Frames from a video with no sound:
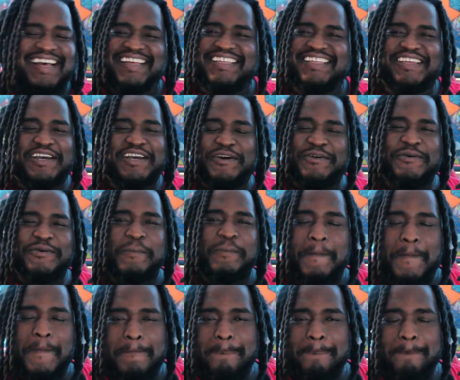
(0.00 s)
Yo,
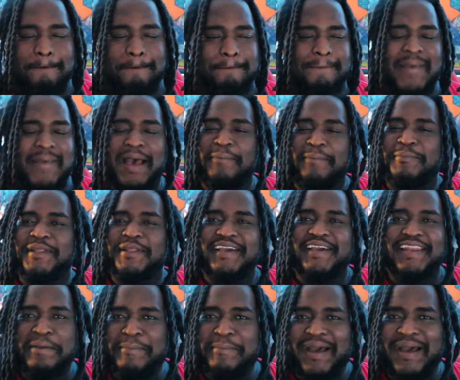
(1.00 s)
I'm
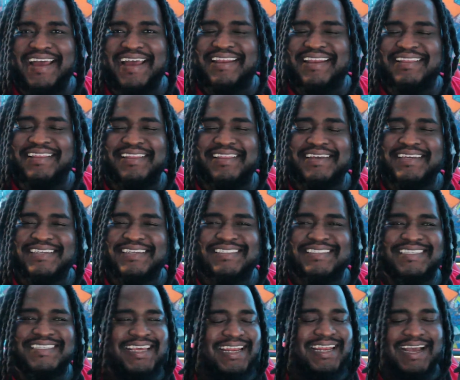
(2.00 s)
looking at my
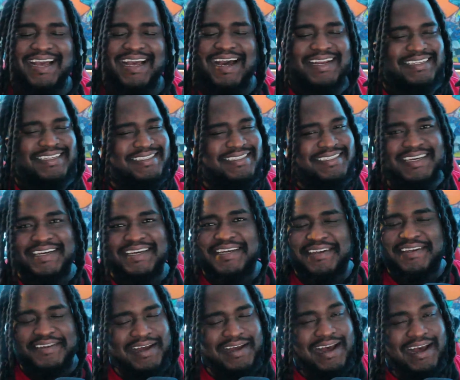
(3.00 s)
analytics and I gotta
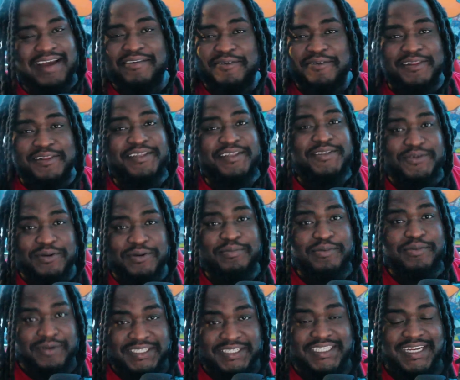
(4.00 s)
say, I really do
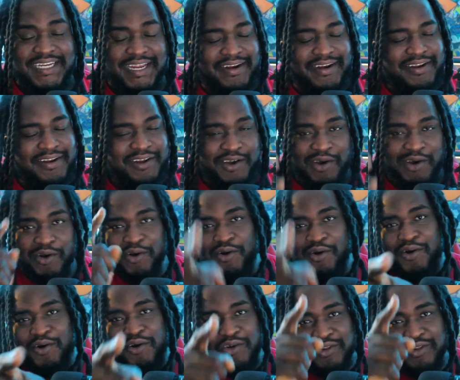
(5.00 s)
appreciate
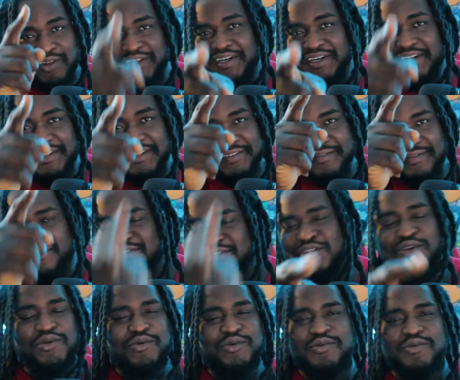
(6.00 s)
all of
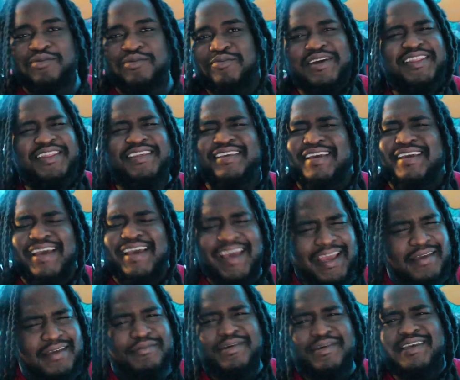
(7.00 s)
you. Whether you
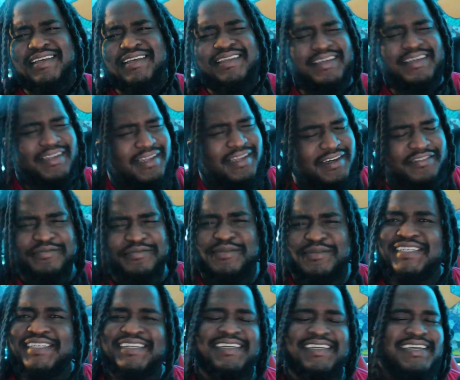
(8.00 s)
hate me, you love
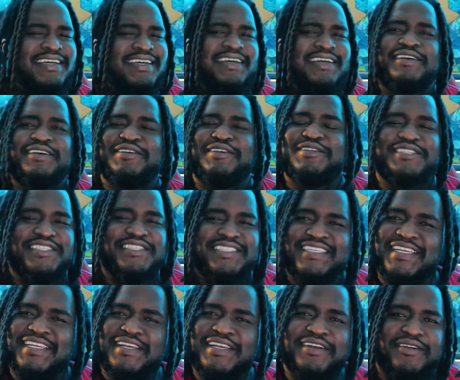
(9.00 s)
me, you're
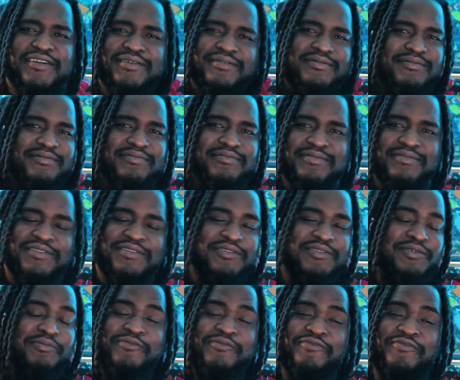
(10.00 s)
just here,
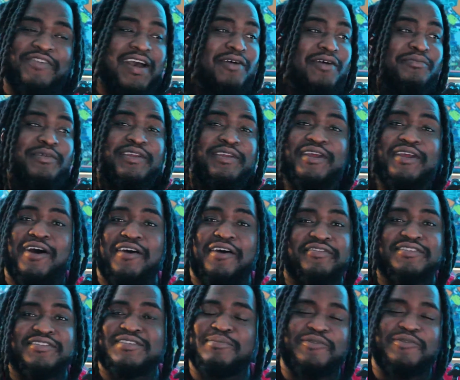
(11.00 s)
you found me
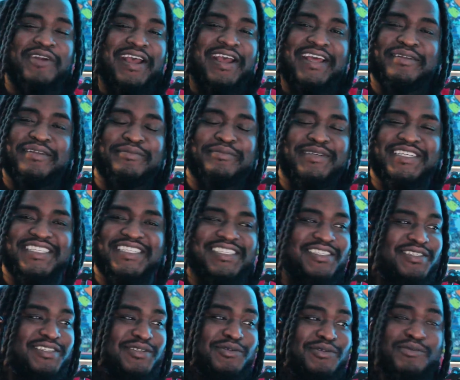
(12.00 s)
off of some
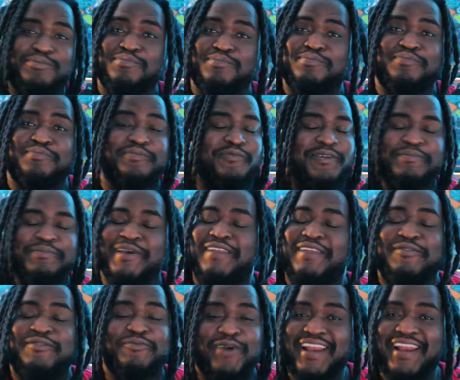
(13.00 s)
random-ish, you've
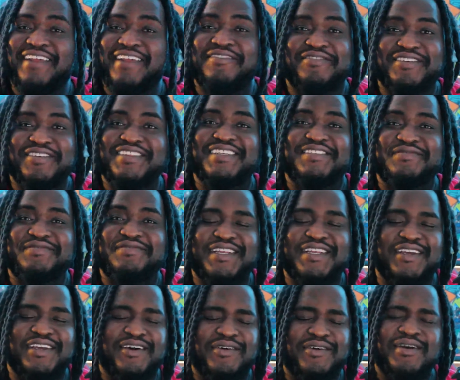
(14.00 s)
been waiting for this
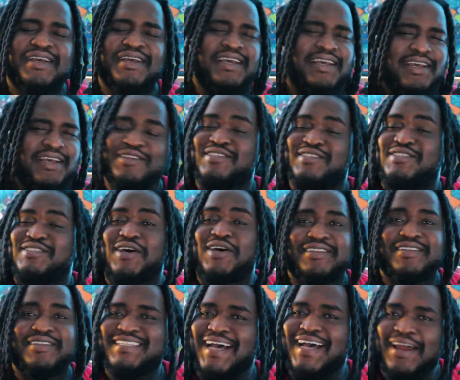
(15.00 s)
video, you
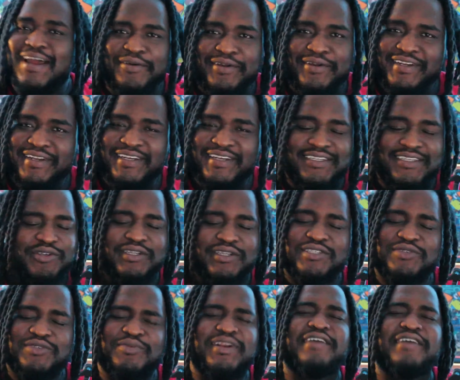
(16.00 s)
saw the title and it
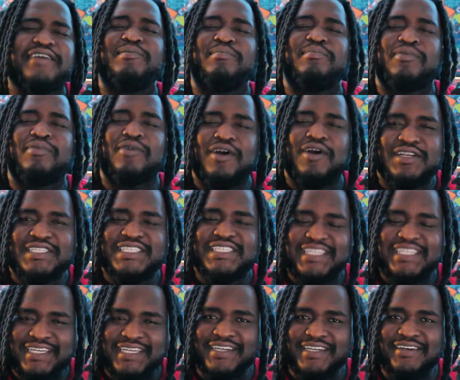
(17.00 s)
intrigued you, whatever brought
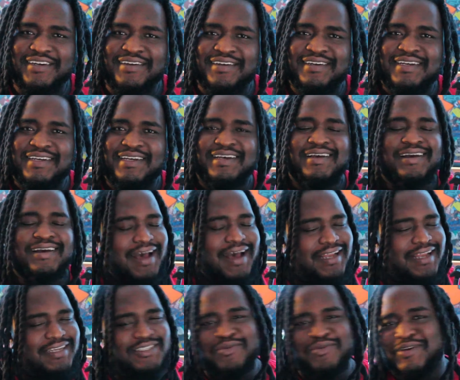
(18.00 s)
you here,
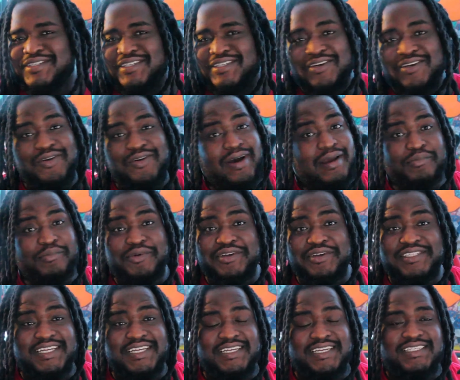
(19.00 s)
I just want you to know I
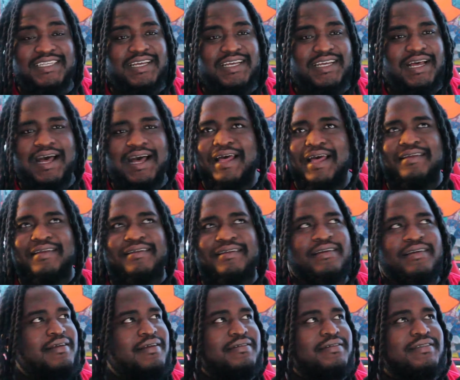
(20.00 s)
appreciate you. I
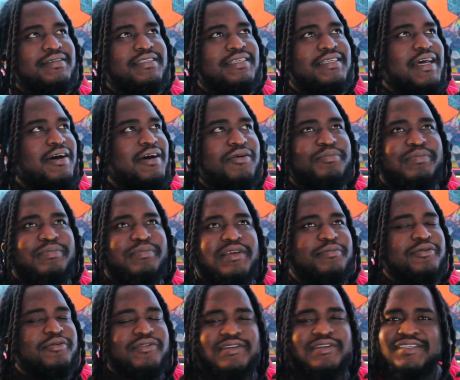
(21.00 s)
tell
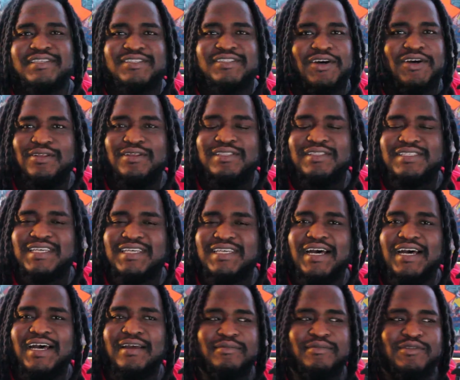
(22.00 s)
people this all the
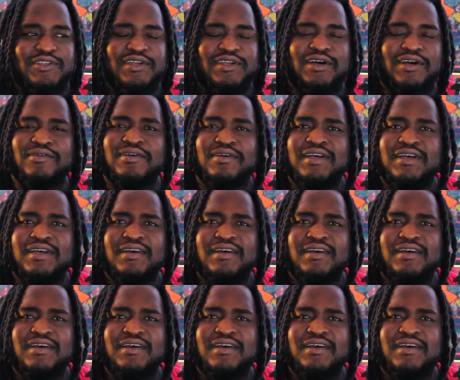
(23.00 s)
time, you know,